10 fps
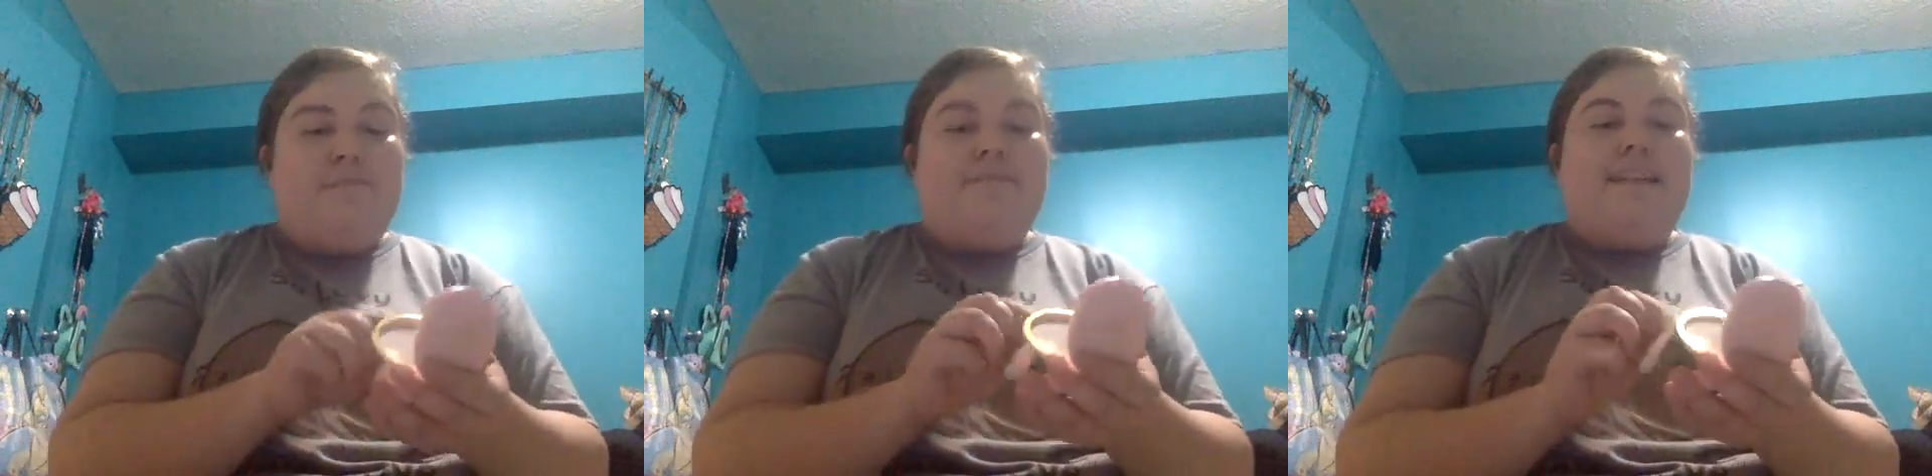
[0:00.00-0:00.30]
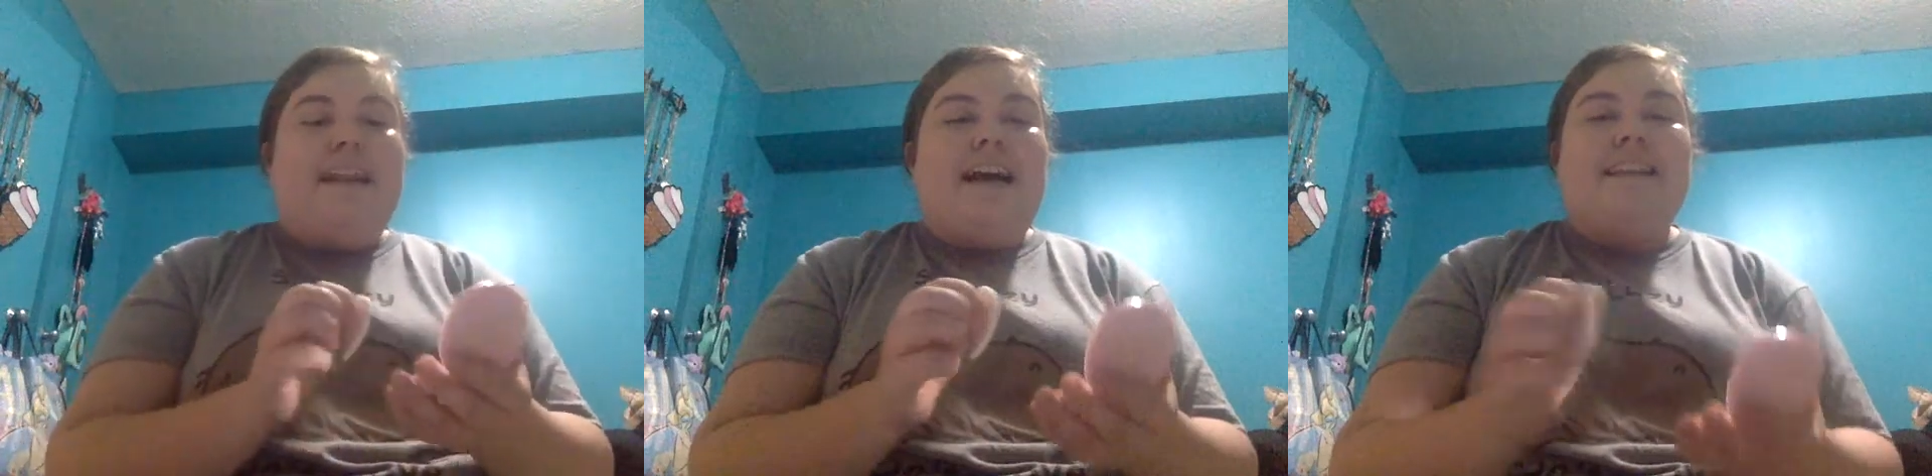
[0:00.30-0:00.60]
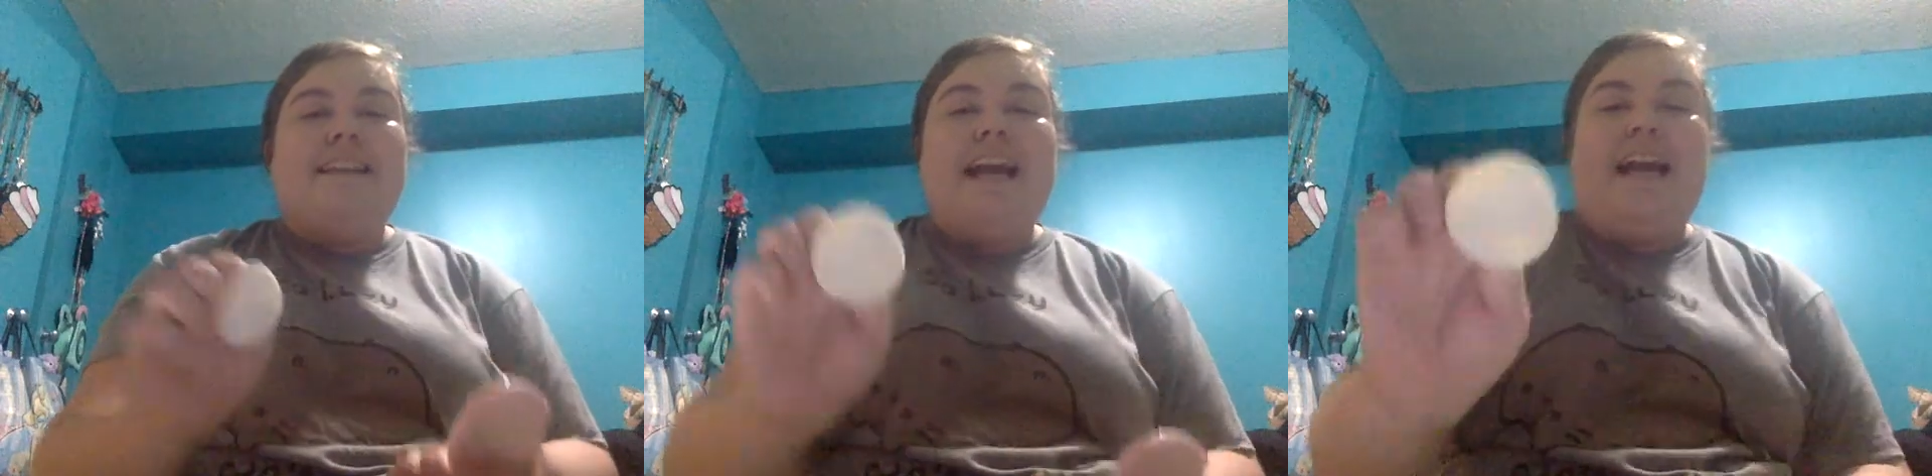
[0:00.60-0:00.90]
we got
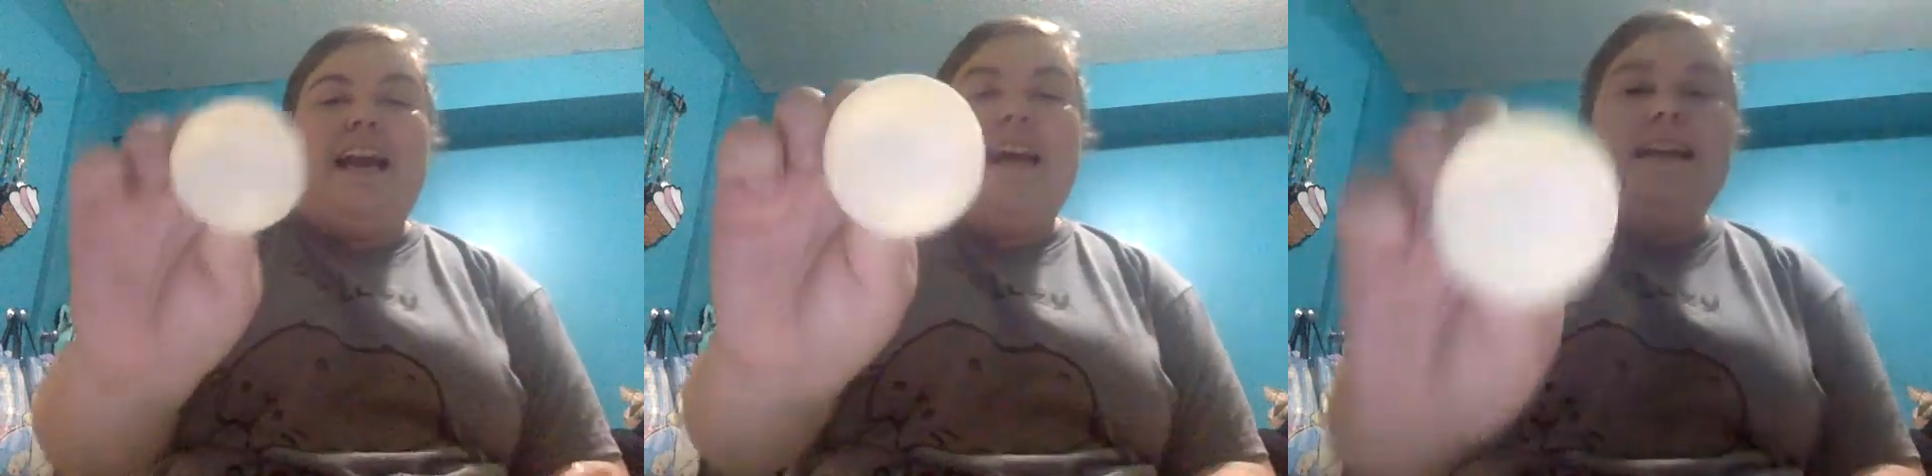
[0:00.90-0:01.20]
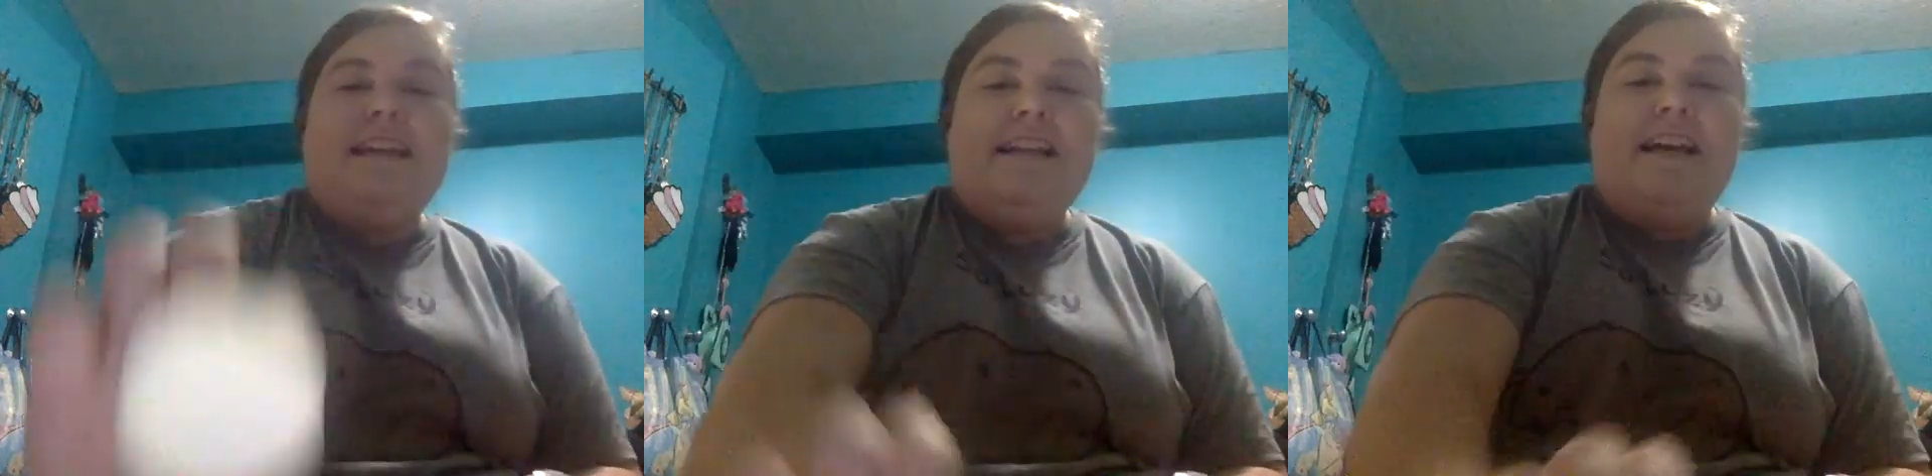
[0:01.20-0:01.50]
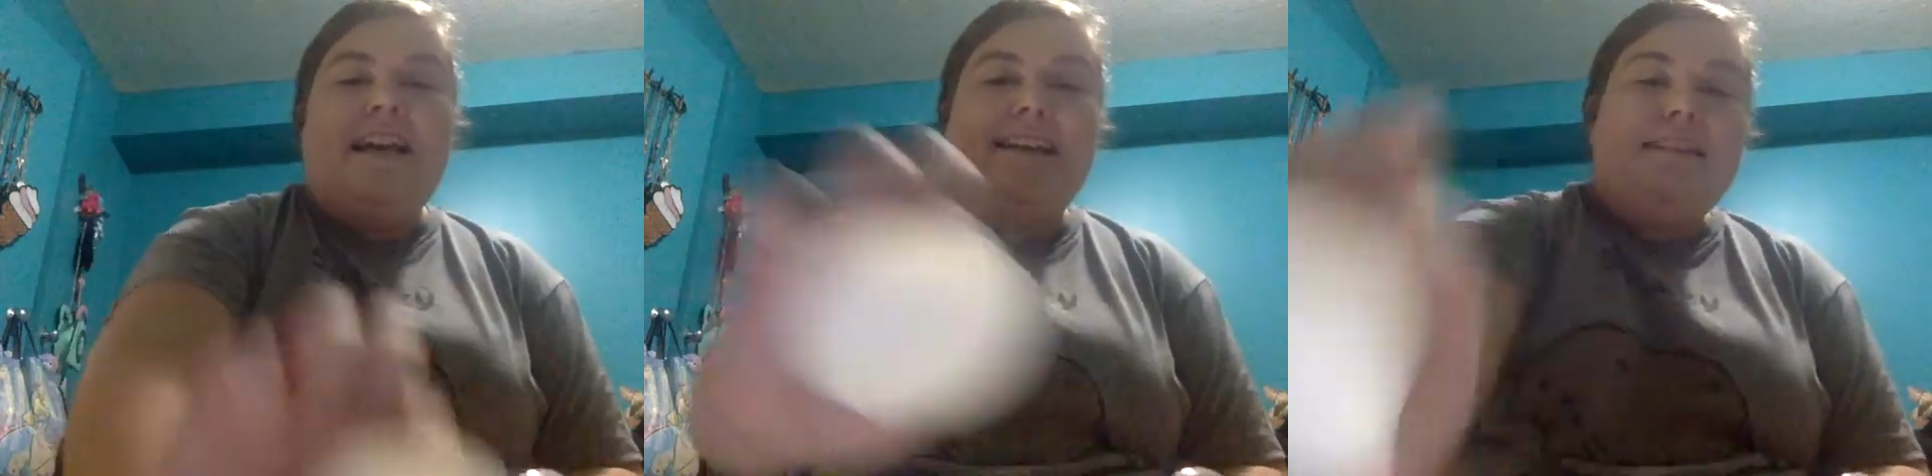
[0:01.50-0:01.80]
the handy
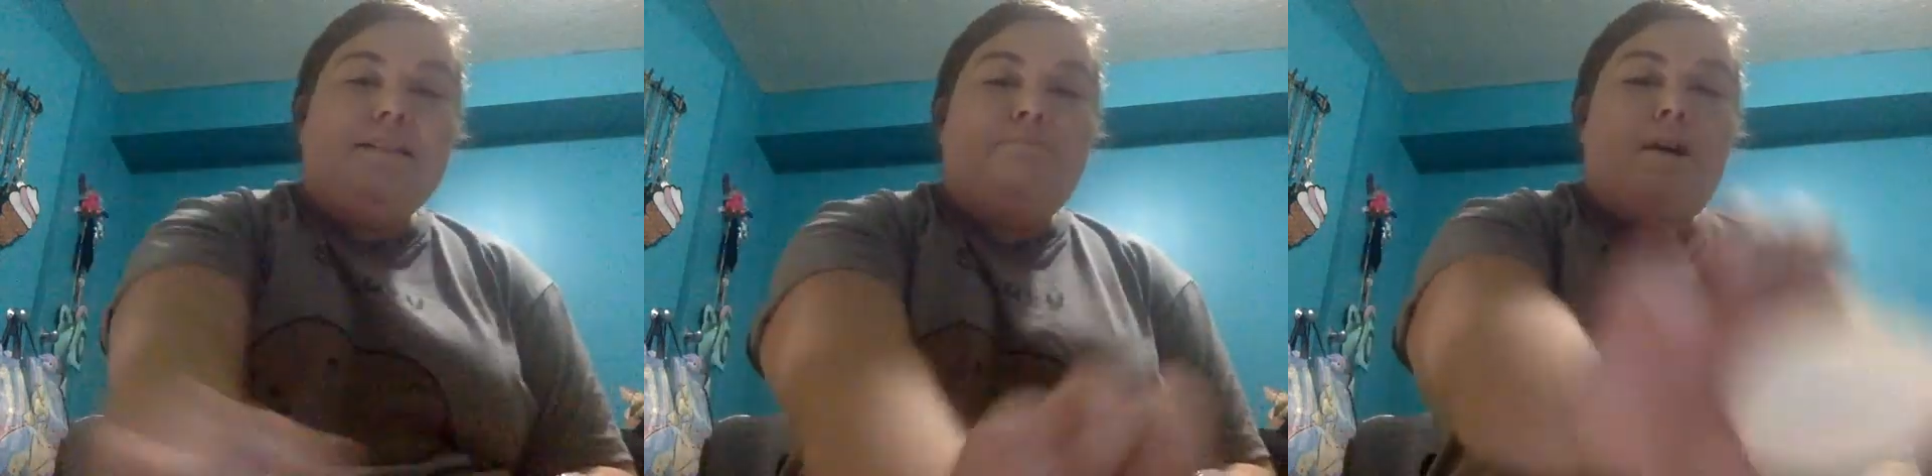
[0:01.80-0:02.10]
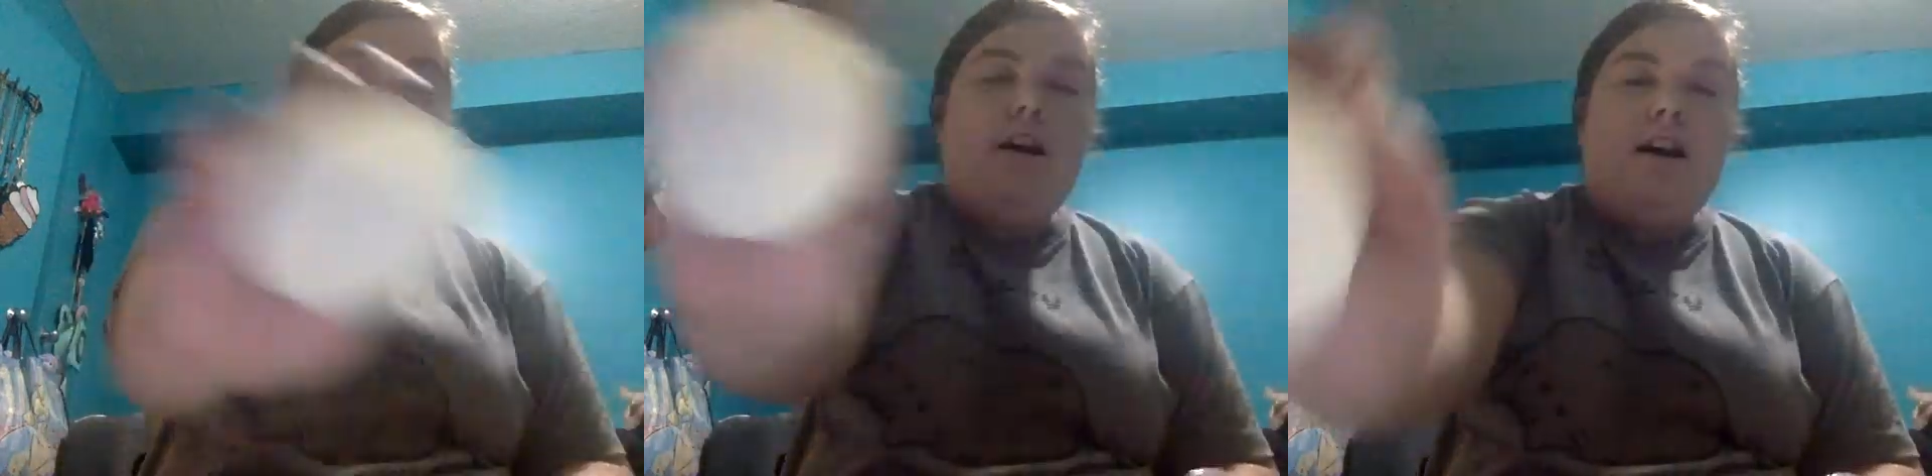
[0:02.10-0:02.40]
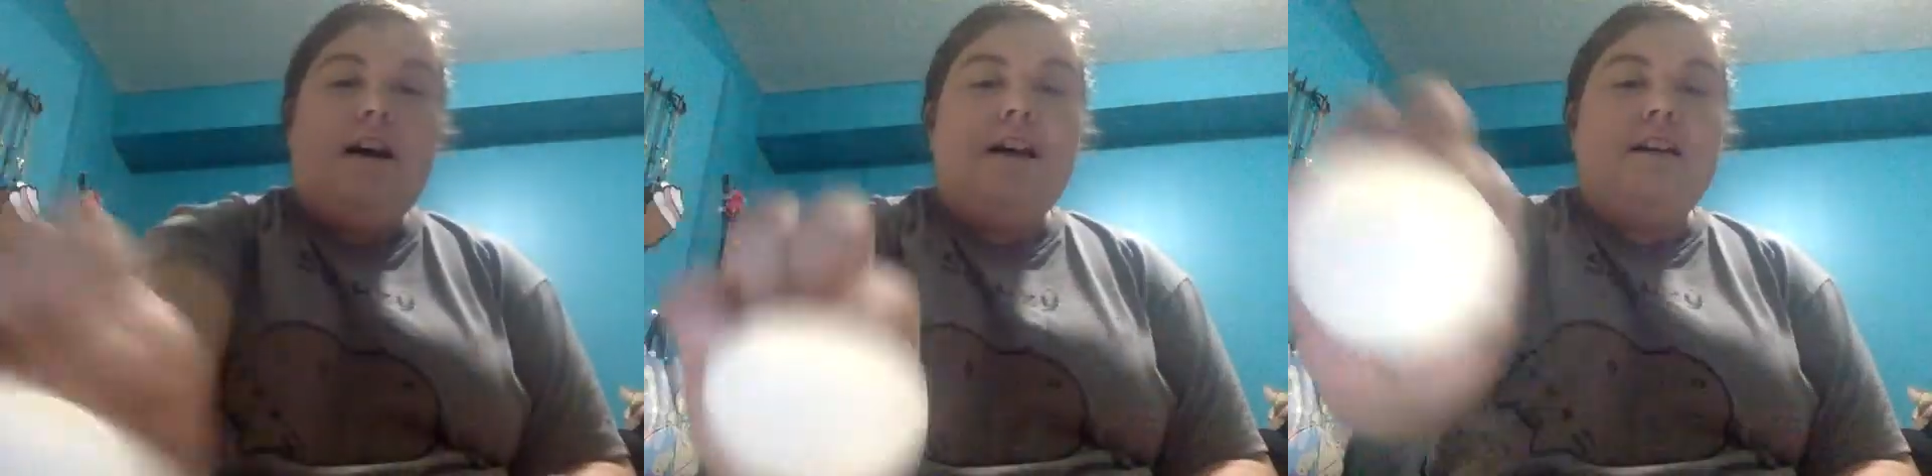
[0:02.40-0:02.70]
dandy
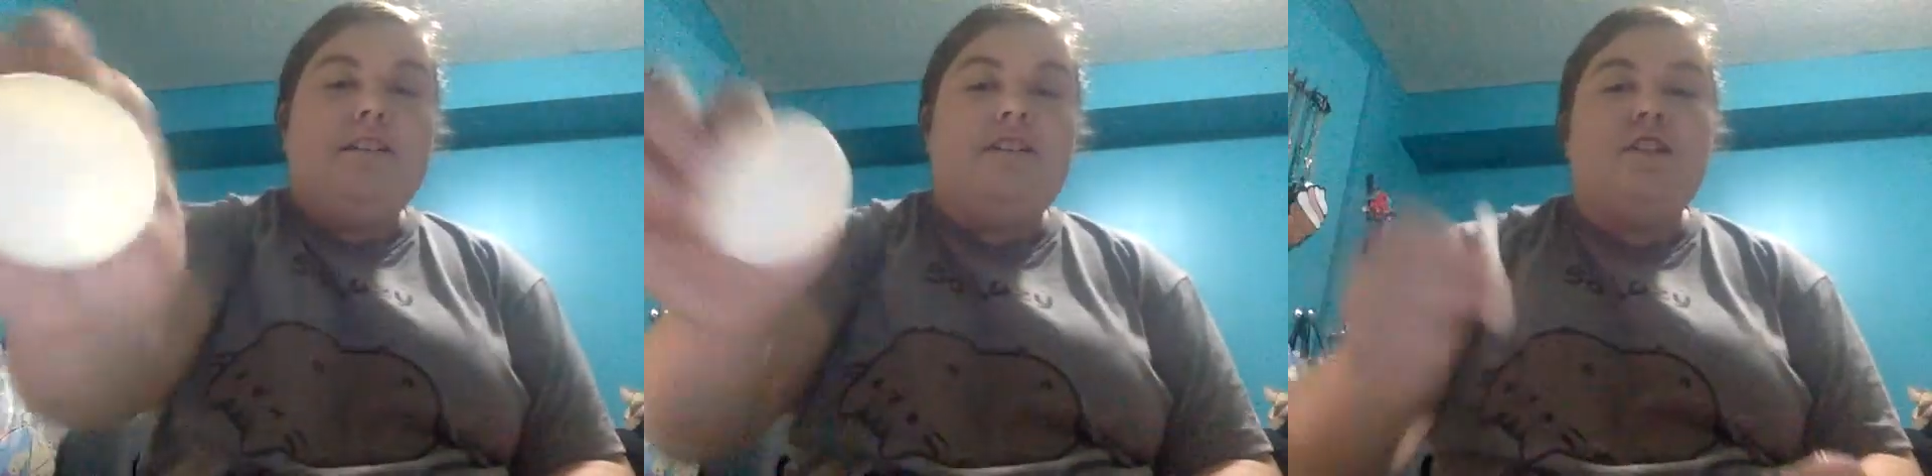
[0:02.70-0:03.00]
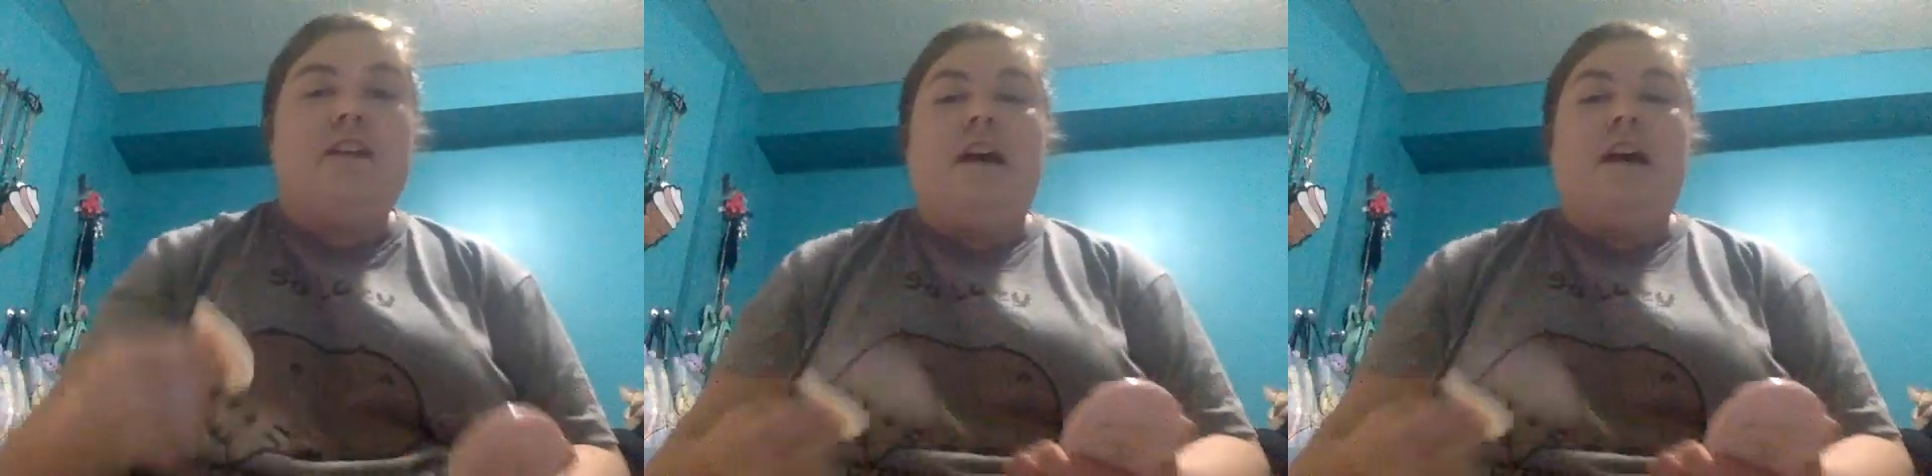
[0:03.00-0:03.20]
sponge